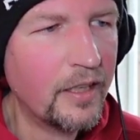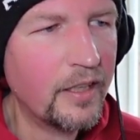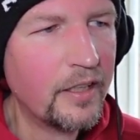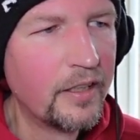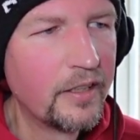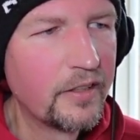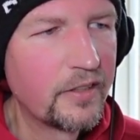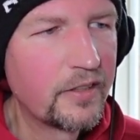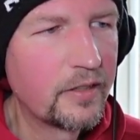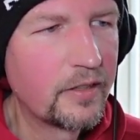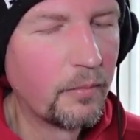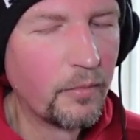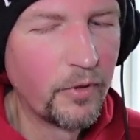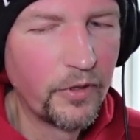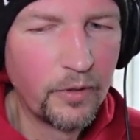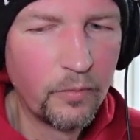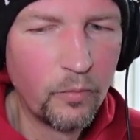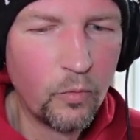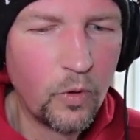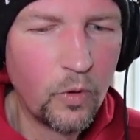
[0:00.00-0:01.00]
some of
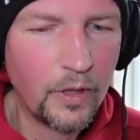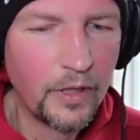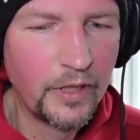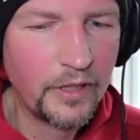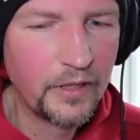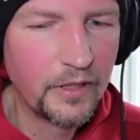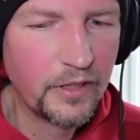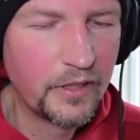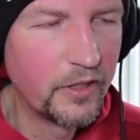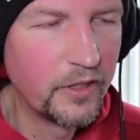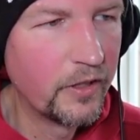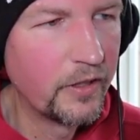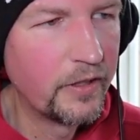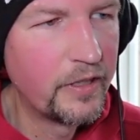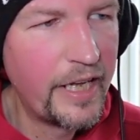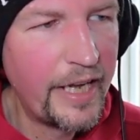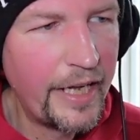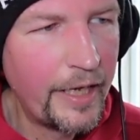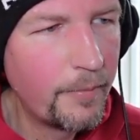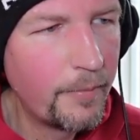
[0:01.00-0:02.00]
them want their
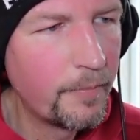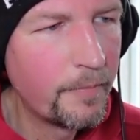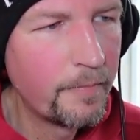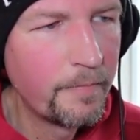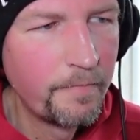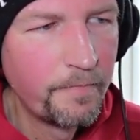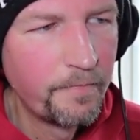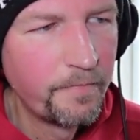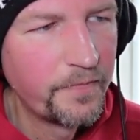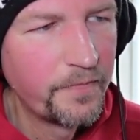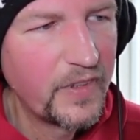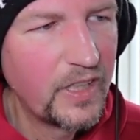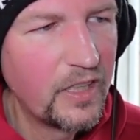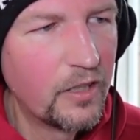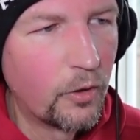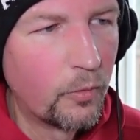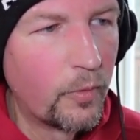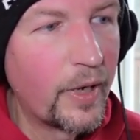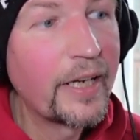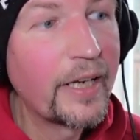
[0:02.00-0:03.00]
name,
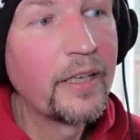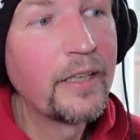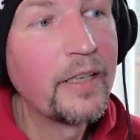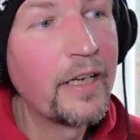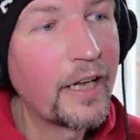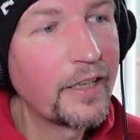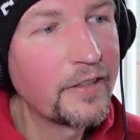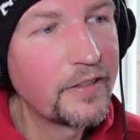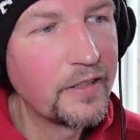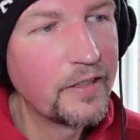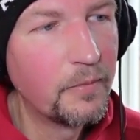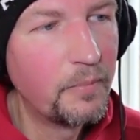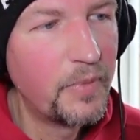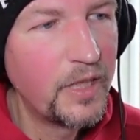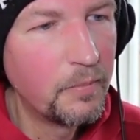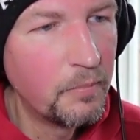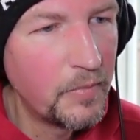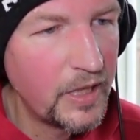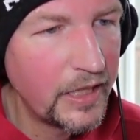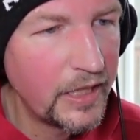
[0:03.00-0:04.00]
recognized in a
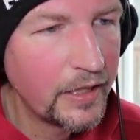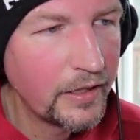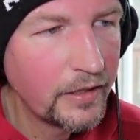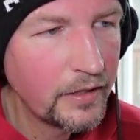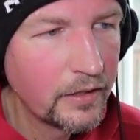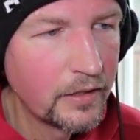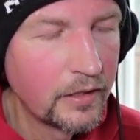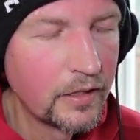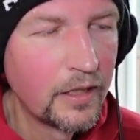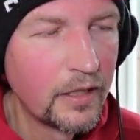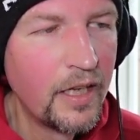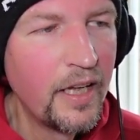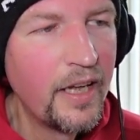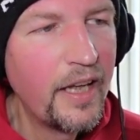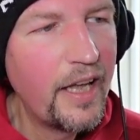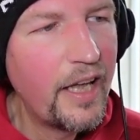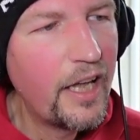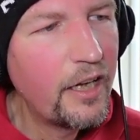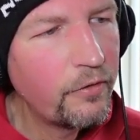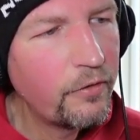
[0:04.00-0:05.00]
big meeting.
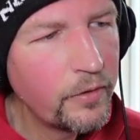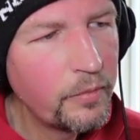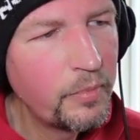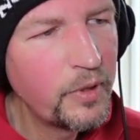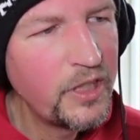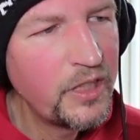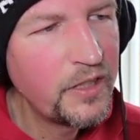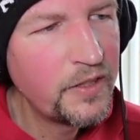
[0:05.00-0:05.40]
Everybody is